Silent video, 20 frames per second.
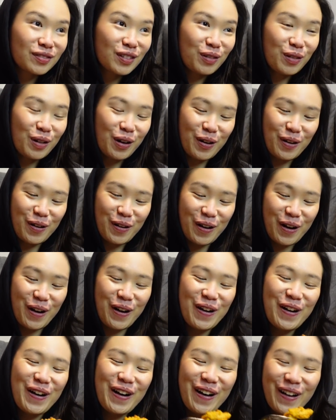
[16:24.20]
Whoa,
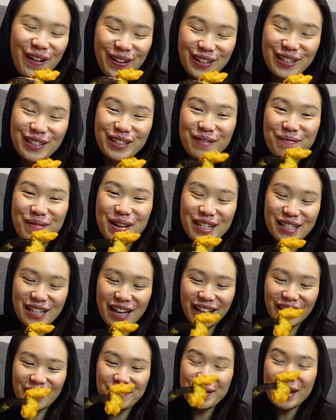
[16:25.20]
just give me a
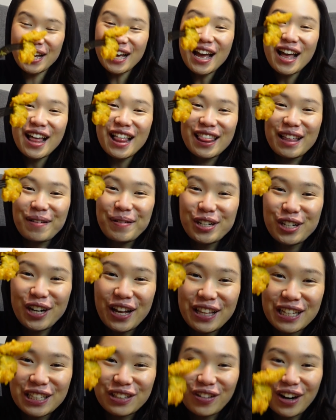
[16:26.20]
sec. Let me, let me
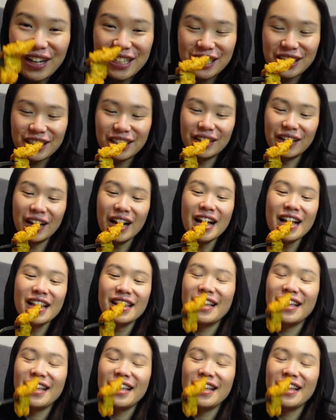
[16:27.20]
try this fried chicken.